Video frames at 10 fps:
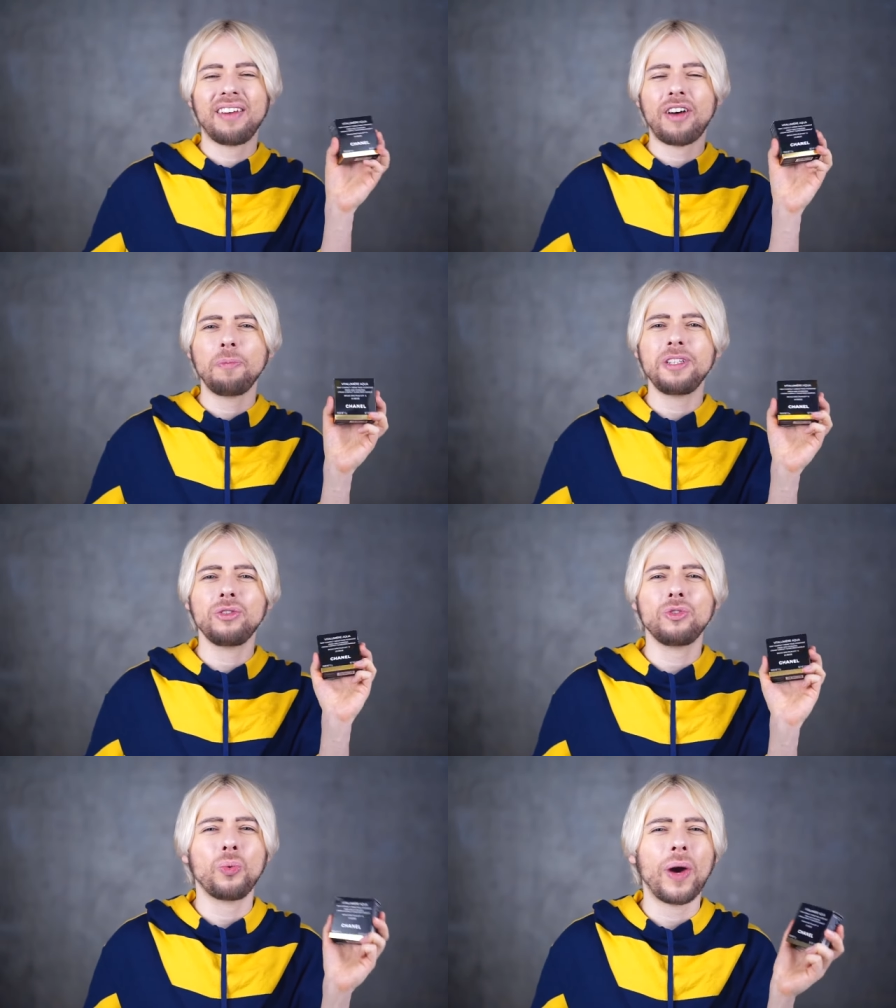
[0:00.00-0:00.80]
They have upped
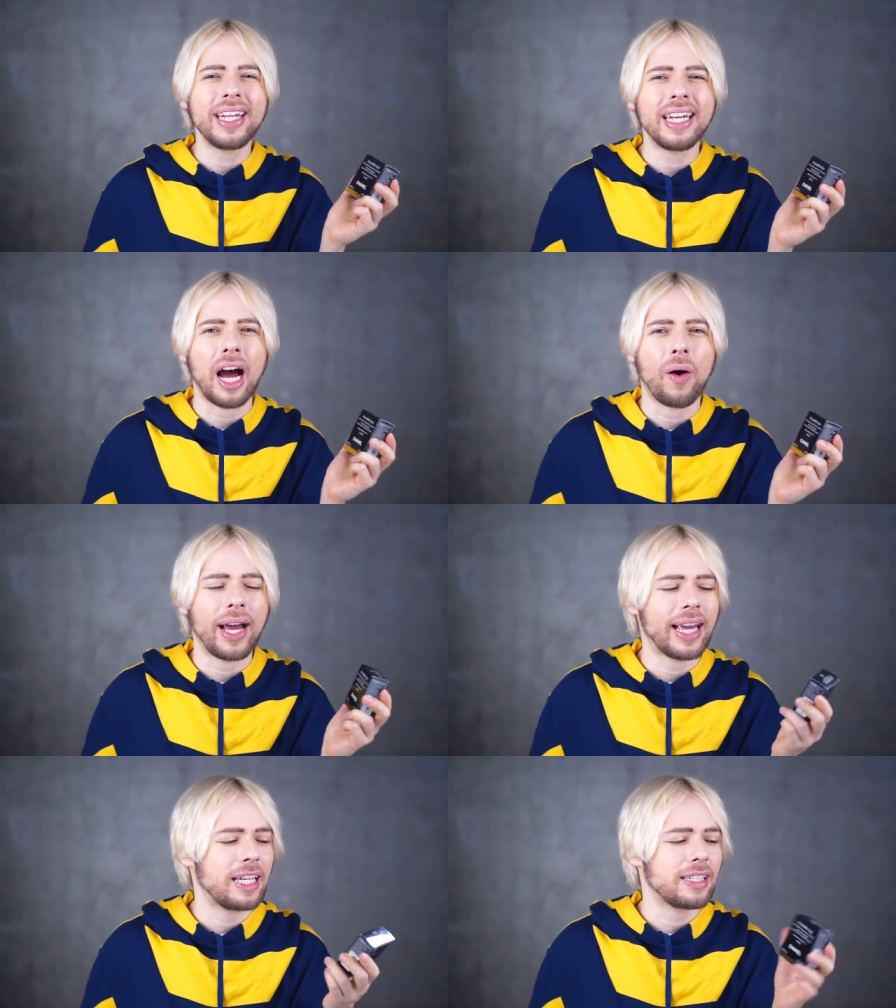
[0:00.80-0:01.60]
to twenty now,
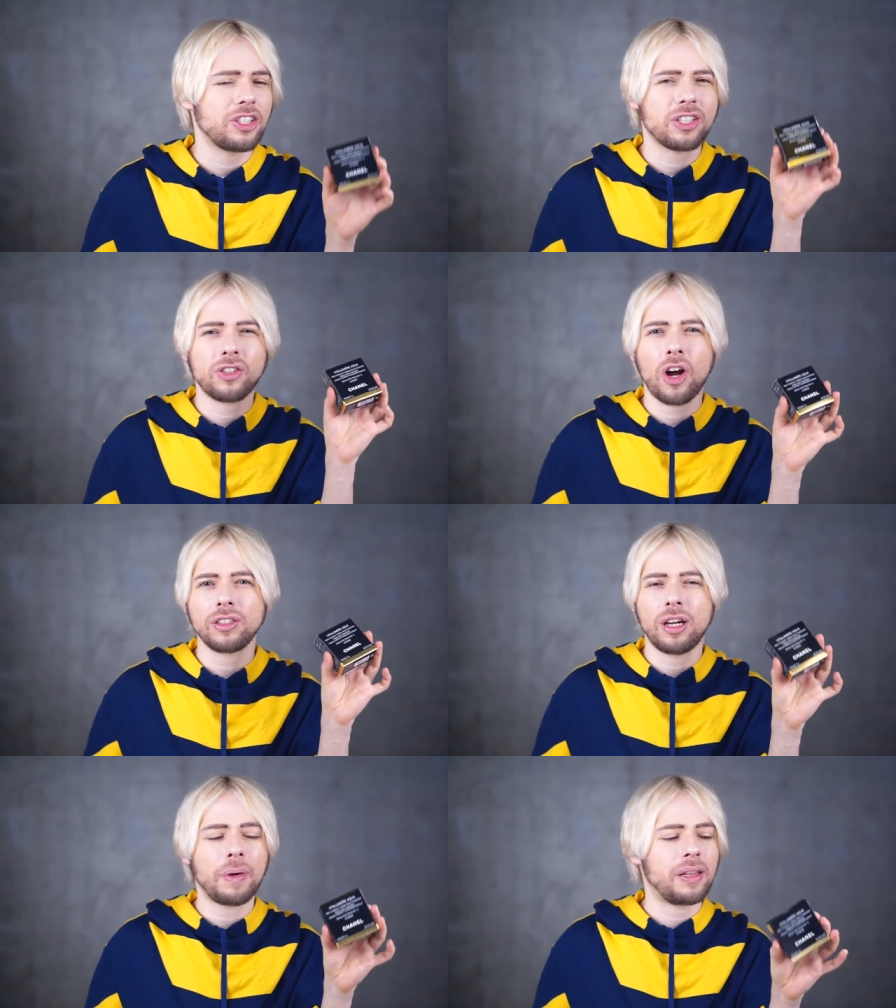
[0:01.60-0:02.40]
I guess. I just
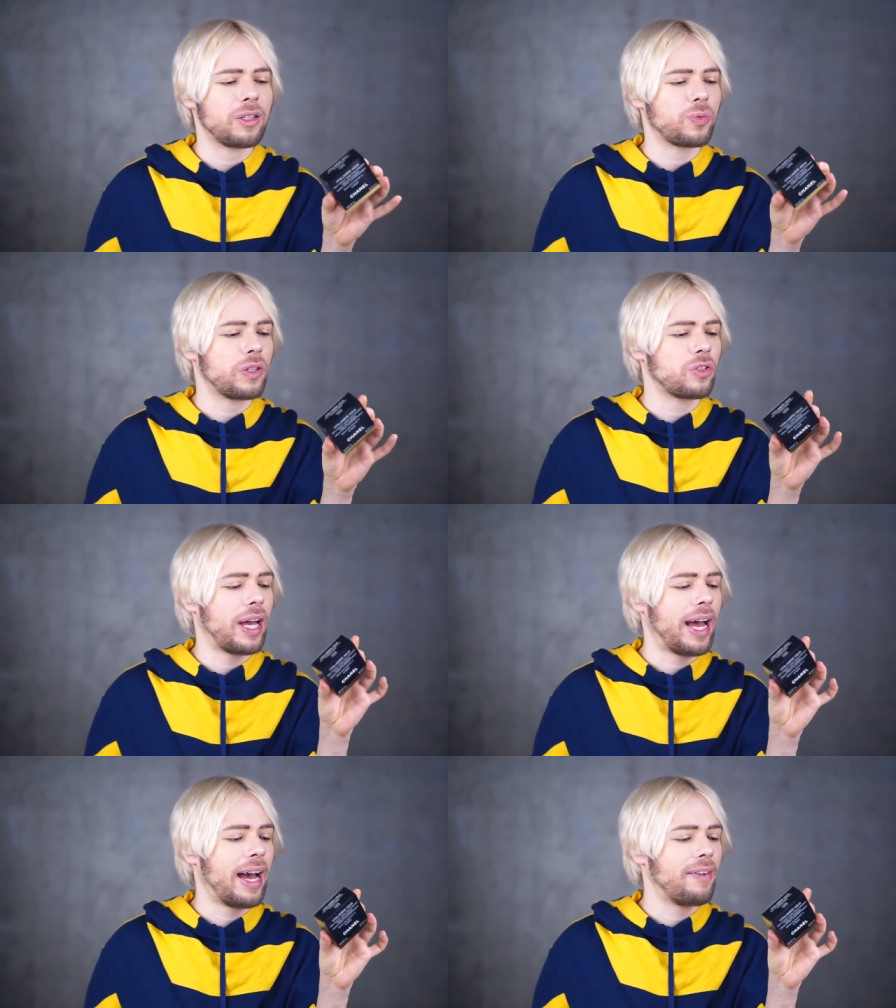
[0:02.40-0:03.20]
stocked up on this one,
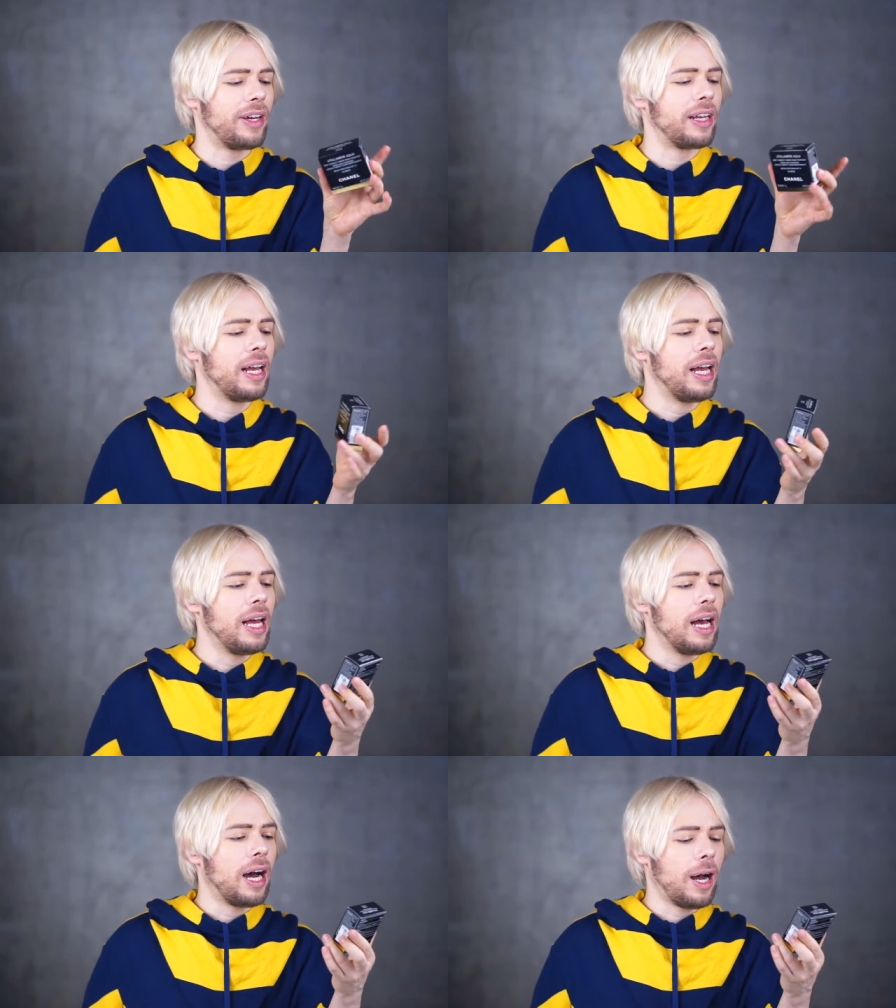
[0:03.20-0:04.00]
so I have it.
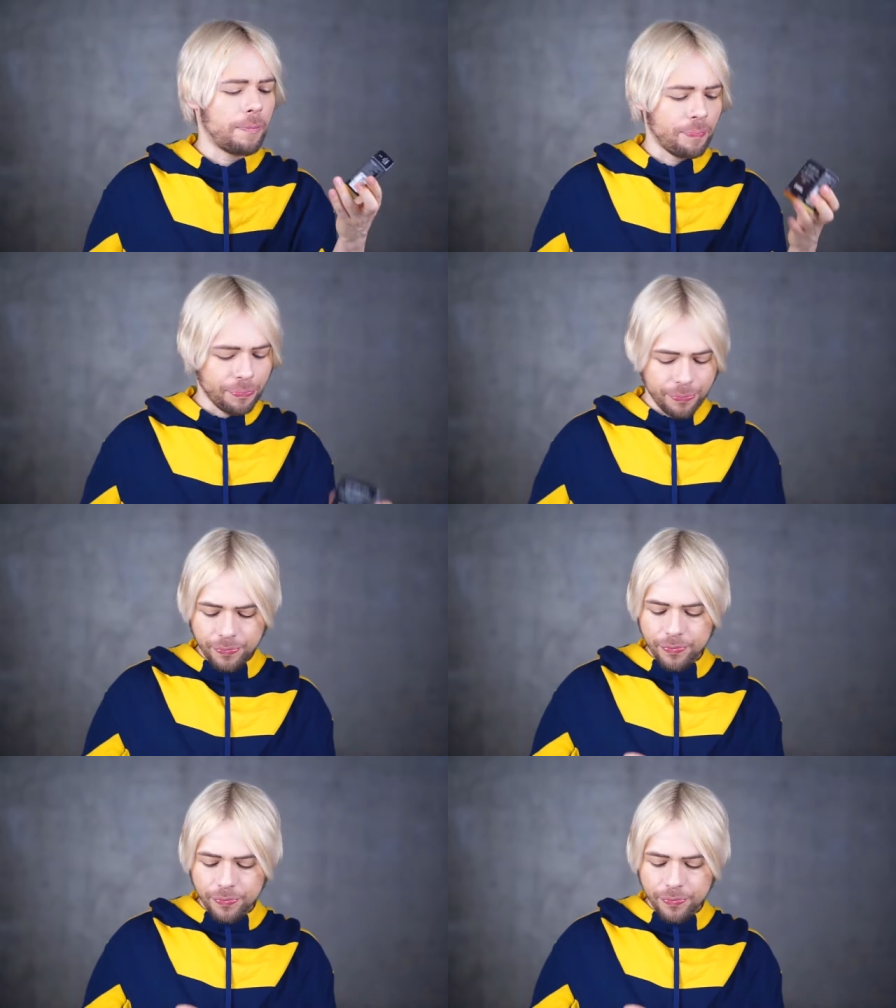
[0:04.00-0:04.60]
Um,